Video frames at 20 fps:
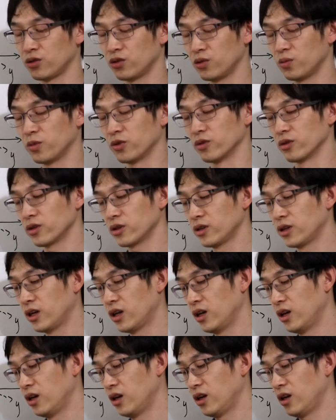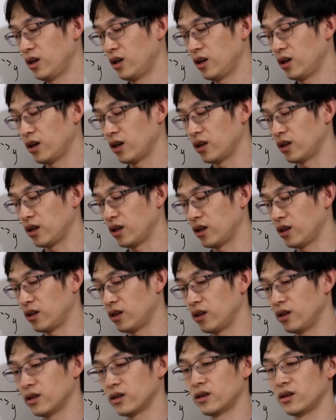book, and then
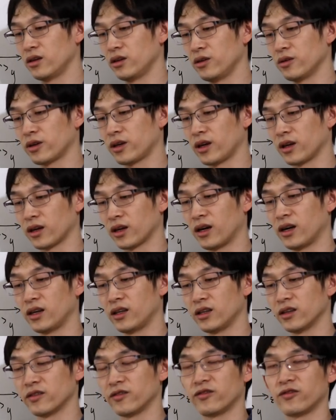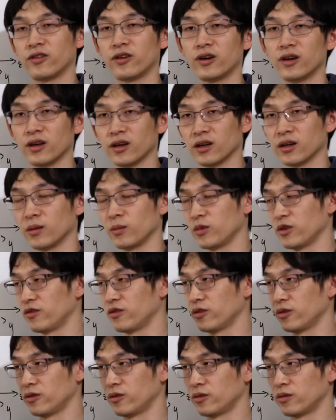there you can kind of if
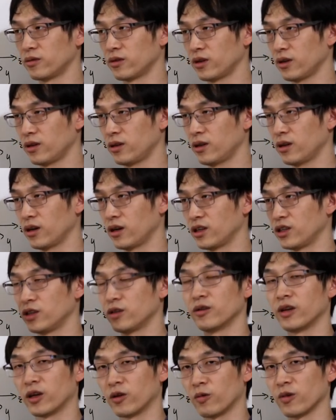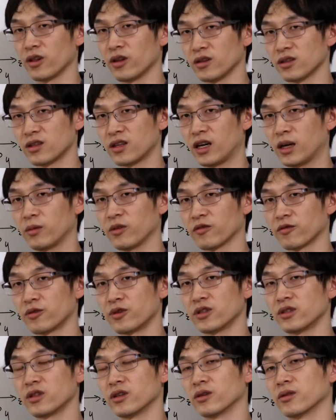you are dealing with this type of
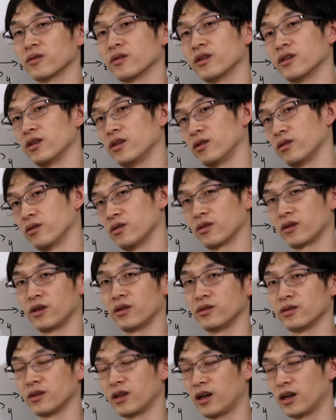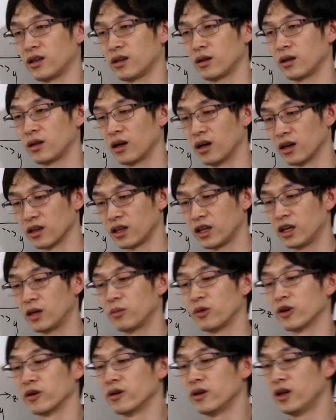crystal, and then you look into that
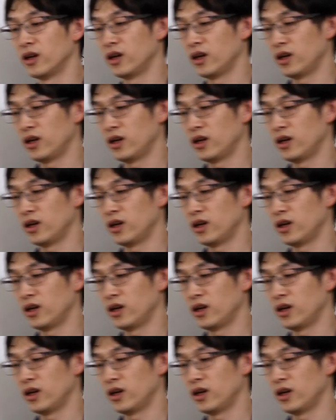table,